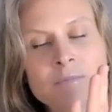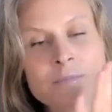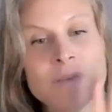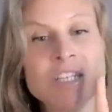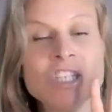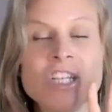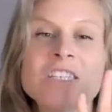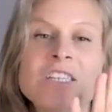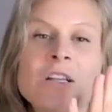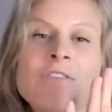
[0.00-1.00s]
being
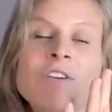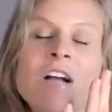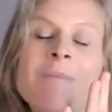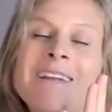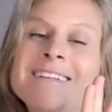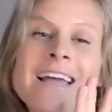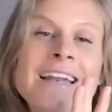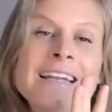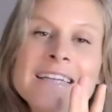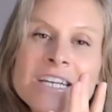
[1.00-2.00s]
gentle if you're coming into
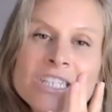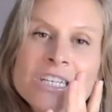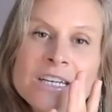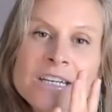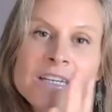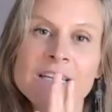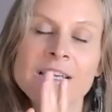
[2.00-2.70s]
any tension.